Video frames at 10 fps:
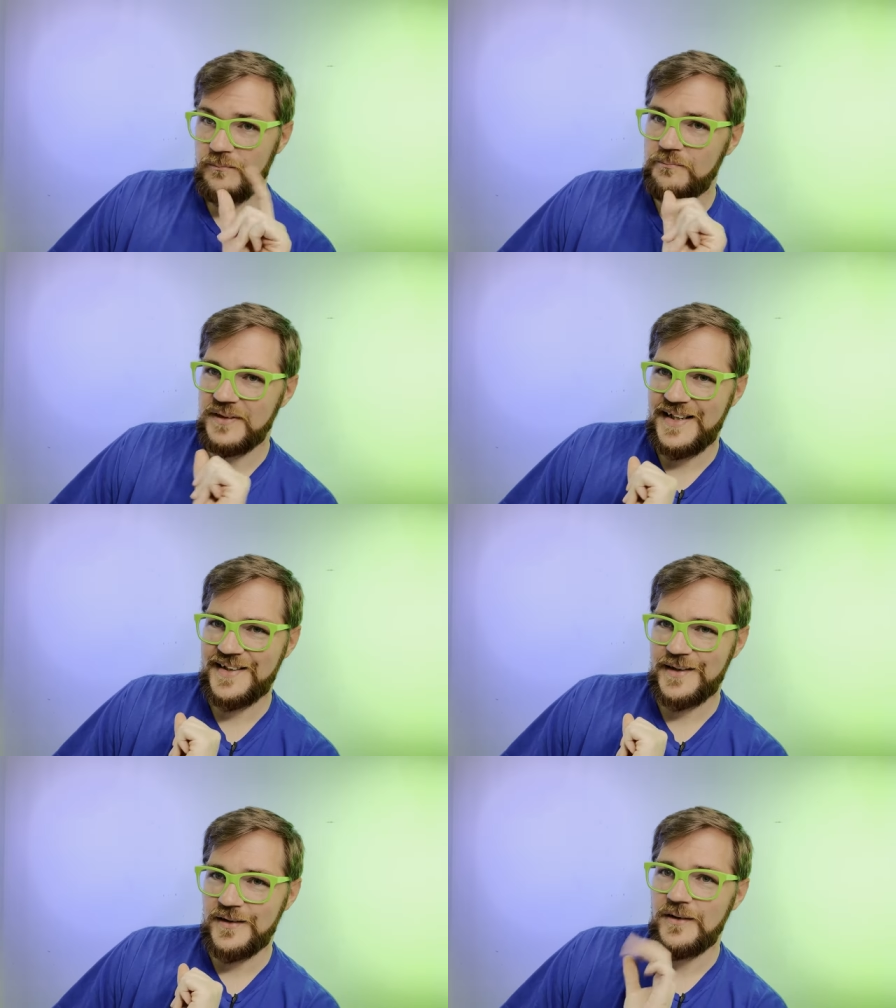But
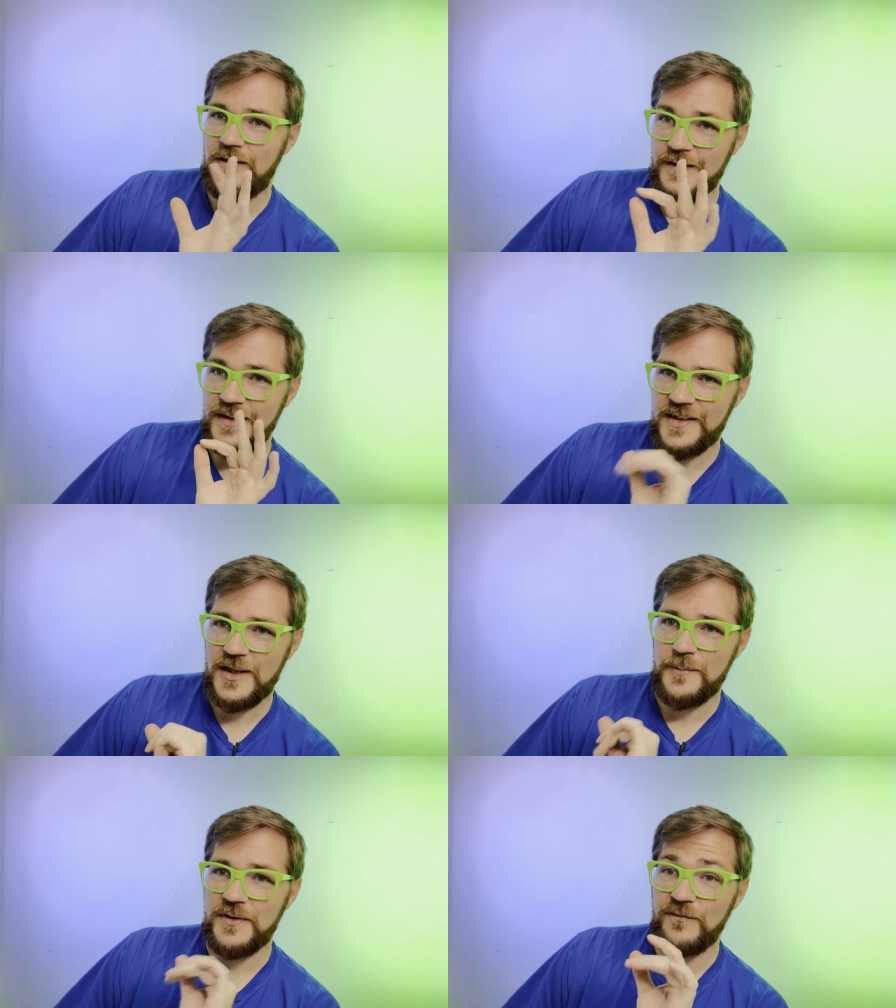that's it on this
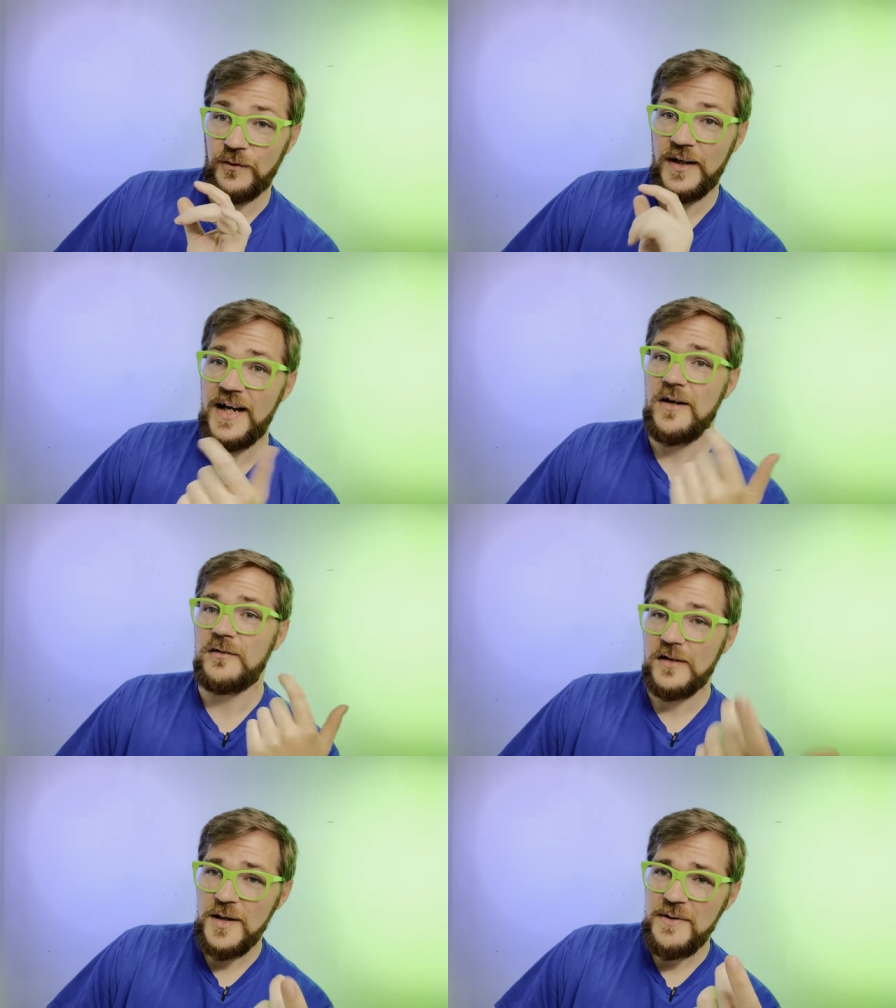topic for now.
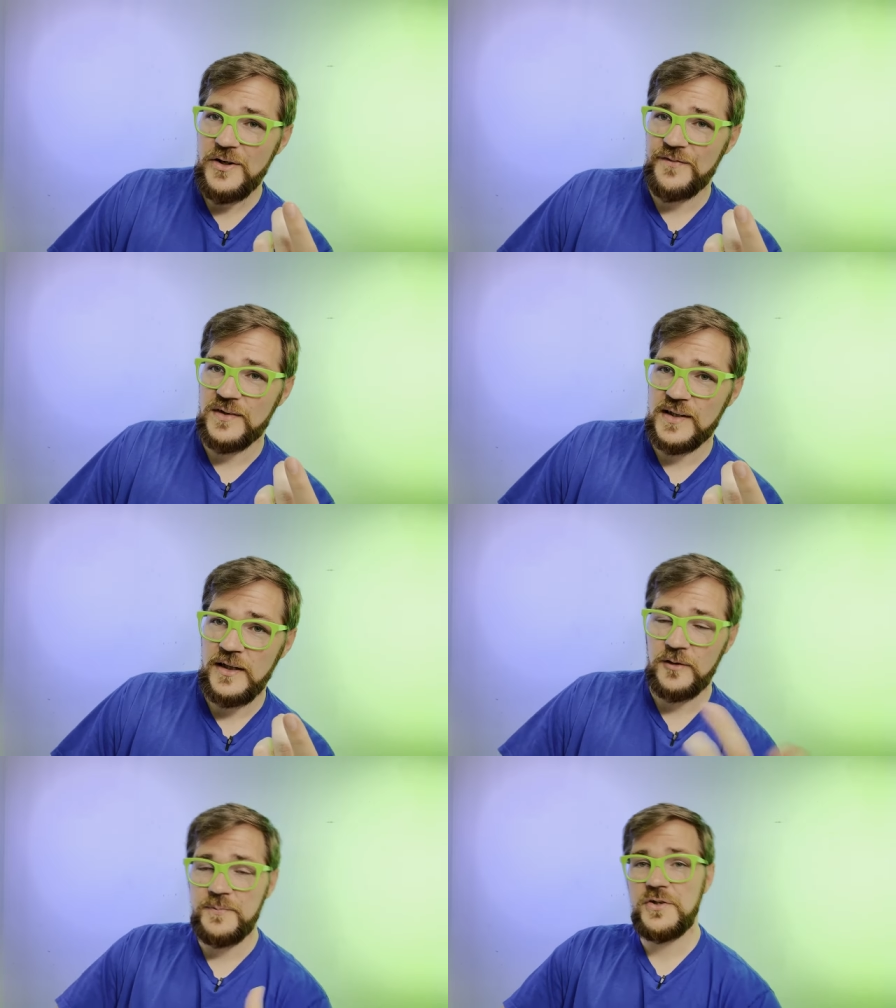Let me know if this
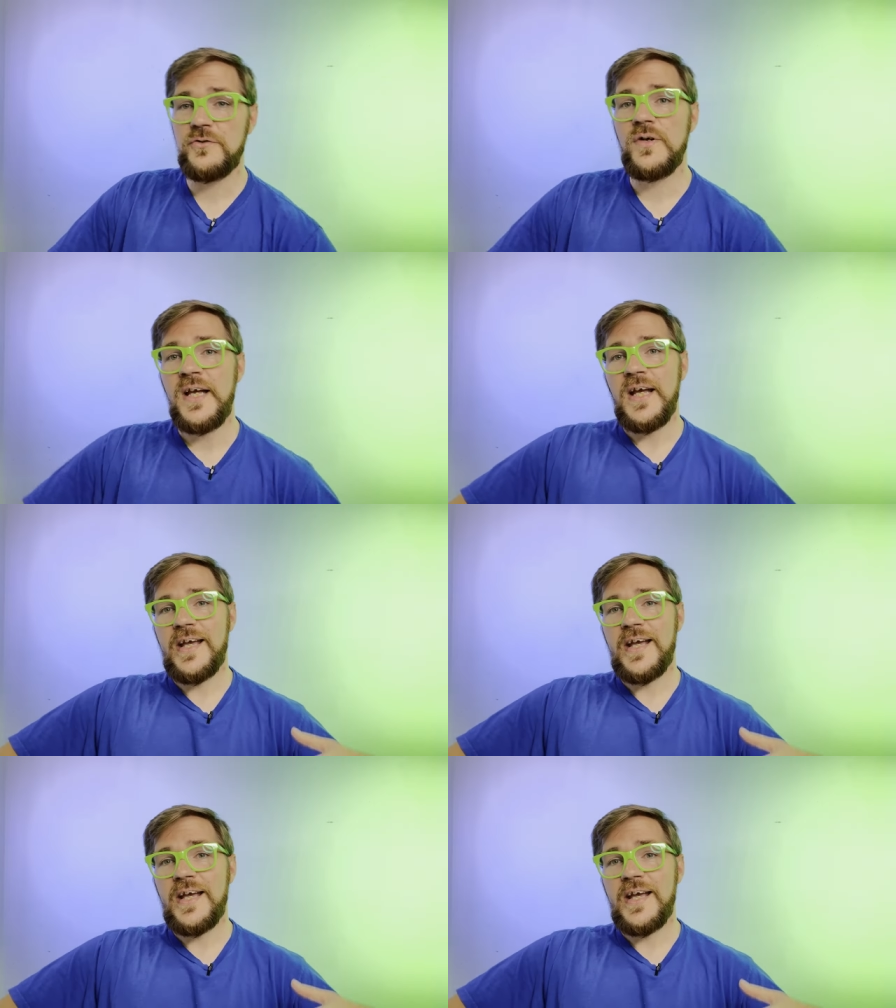helped you.